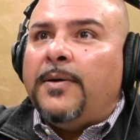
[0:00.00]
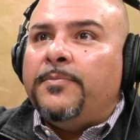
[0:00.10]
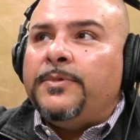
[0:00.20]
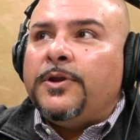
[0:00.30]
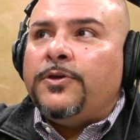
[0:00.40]

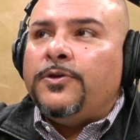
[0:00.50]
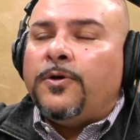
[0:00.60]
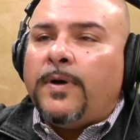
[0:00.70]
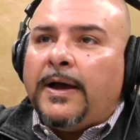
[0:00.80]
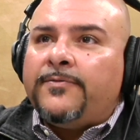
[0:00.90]
you
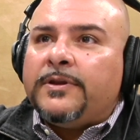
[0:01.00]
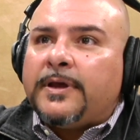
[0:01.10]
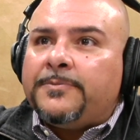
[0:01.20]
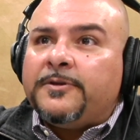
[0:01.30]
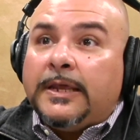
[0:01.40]
don't have the
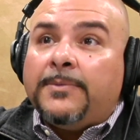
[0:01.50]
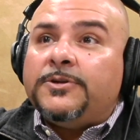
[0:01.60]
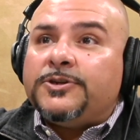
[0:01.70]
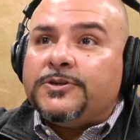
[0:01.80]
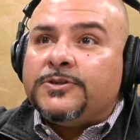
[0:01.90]
types of
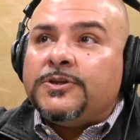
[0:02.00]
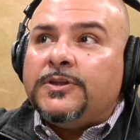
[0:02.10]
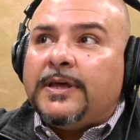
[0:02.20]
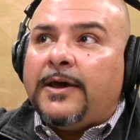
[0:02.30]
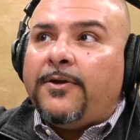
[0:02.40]
damages
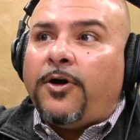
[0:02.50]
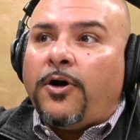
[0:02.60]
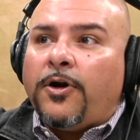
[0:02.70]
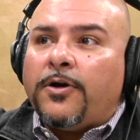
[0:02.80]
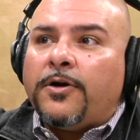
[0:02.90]
that
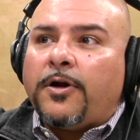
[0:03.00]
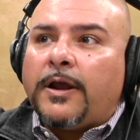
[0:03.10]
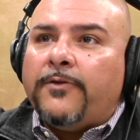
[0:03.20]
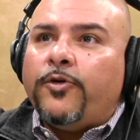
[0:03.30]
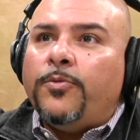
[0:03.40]
are
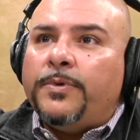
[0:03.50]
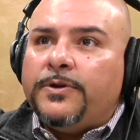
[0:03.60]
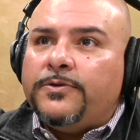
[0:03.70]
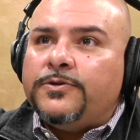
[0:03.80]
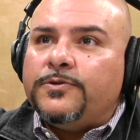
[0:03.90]
kind of
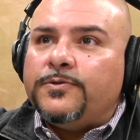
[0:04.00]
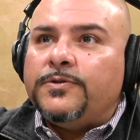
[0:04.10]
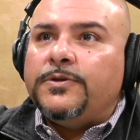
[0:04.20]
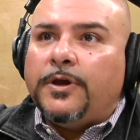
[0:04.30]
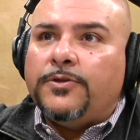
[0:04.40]
open to
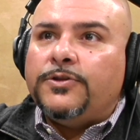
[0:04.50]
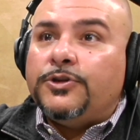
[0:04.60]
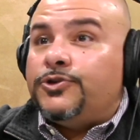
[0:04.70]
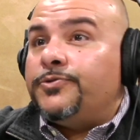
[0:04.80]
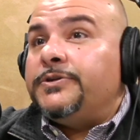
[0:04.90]
the
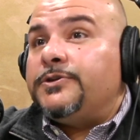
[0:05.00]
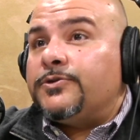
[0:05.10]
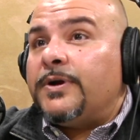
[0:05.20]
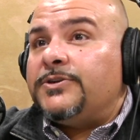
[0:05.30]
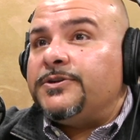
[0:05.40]
jury's
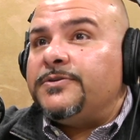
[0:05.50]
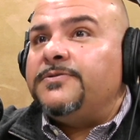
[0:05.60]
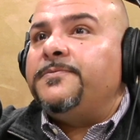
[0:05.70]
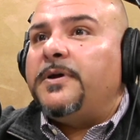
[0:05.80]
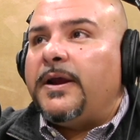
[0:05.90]
discretion,
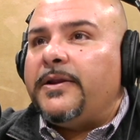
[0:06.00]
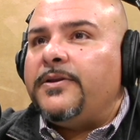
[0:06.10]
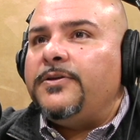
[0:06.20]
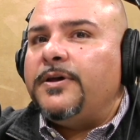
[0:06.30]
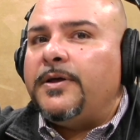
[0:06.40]
right?
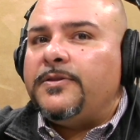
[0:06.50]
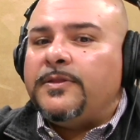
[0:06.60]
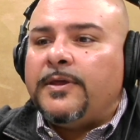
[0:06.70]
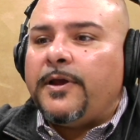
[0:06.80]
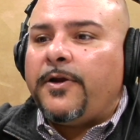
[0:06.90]
Yeah,
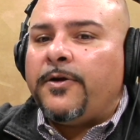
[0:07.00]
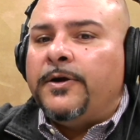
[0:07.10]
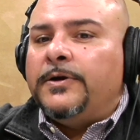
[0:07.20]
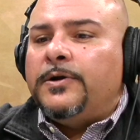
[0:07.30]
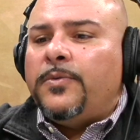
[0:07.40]
they're
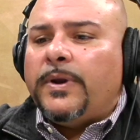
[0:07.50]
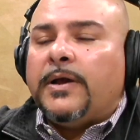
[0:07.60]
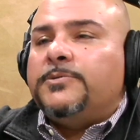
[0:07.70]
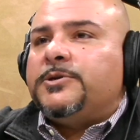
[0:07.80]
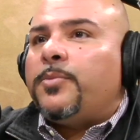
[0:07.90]
when it
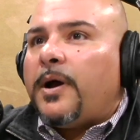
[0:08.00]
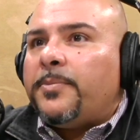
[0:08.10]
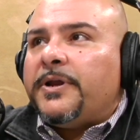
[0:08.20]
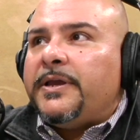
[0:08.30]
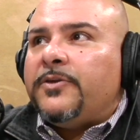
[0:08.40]
comes to
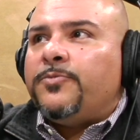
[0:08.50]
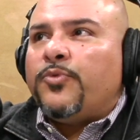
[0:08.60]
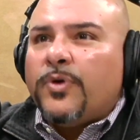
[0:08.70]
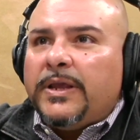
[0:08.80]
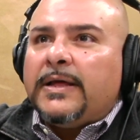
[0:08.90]
property, it's
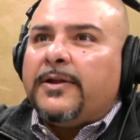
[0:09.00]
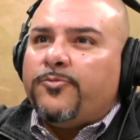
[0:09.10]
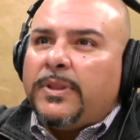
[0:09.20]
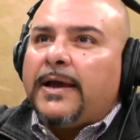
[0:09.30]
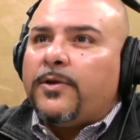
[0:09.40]
pretty kind of
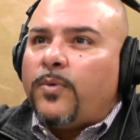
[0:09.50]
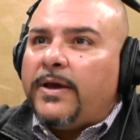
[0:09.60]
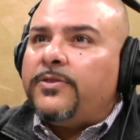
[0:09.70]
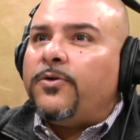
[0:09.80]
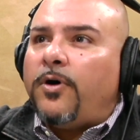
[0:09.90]
black and
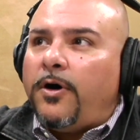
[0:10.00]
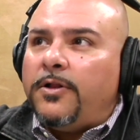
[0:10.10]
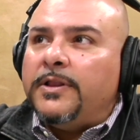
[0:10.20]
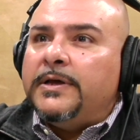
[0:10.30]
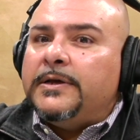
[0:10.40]
white. They're
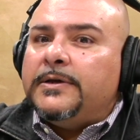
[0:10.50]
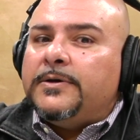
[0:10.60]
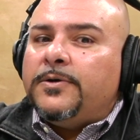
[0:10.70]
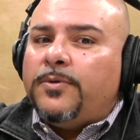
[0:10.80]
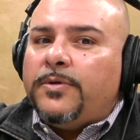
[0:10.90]
all
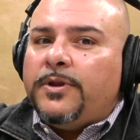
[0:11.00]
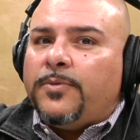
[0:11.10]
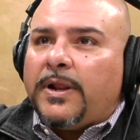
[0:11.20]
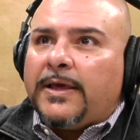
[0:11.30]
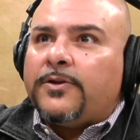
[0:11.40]
what
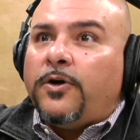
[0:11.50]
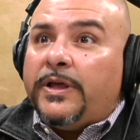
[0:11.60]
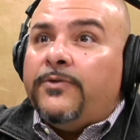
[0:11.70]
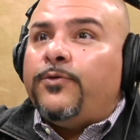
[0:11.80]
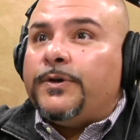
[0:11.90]
I like to call
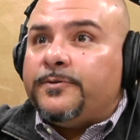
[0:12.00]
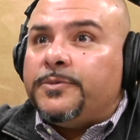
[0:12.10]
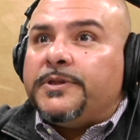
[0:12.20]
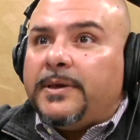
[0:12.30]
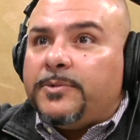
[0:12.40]

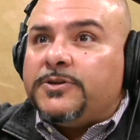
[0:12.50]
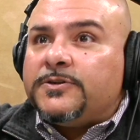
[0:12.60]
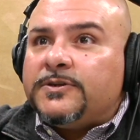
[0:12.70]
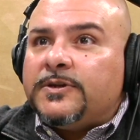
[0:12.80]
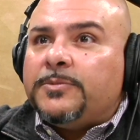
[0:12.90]
invoiceable damages,
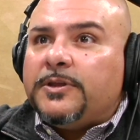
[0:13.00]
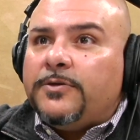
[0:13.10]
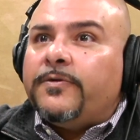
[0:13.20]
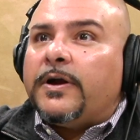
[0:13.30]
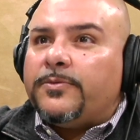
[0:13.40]
something that
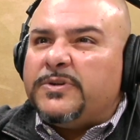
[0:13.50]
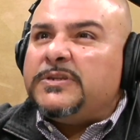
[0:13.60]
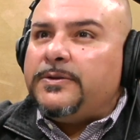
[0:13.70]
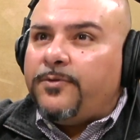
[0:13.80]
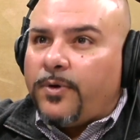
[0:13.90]
you've got a
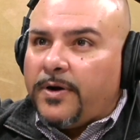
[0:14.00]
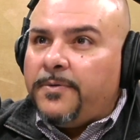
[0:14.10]
receipt for.